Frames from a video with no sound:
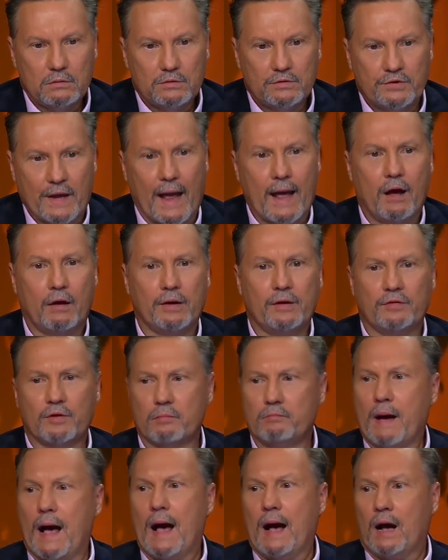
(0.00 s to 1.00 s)
Down in the
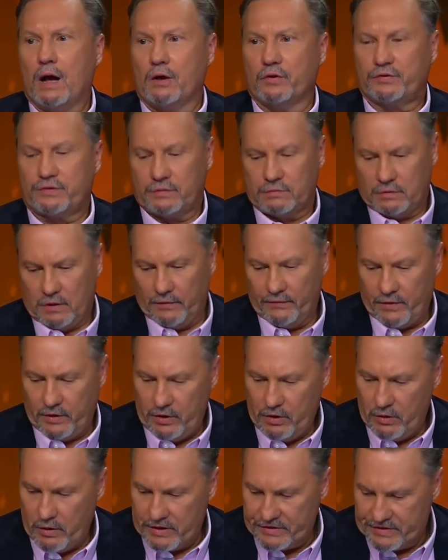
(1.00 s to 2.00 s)
bows of
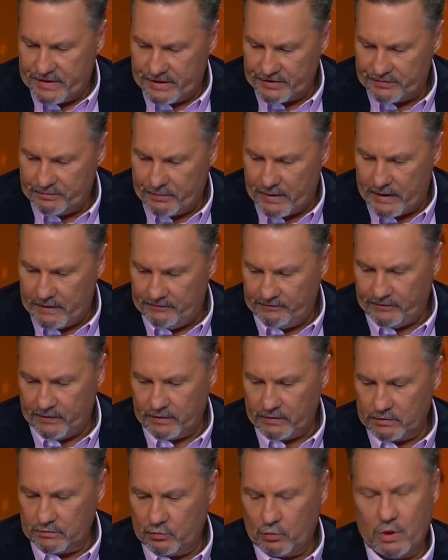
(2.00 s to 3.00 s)
the USS
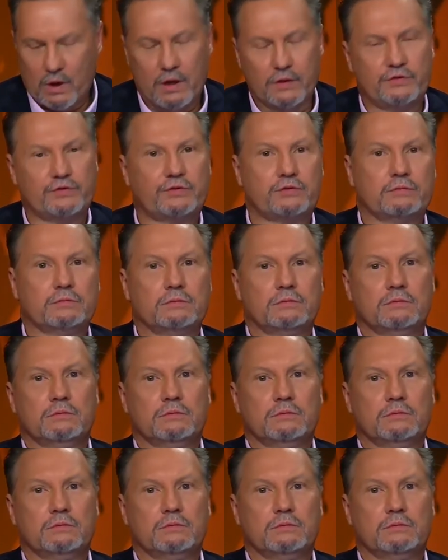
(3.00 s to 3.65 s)
Bayfield was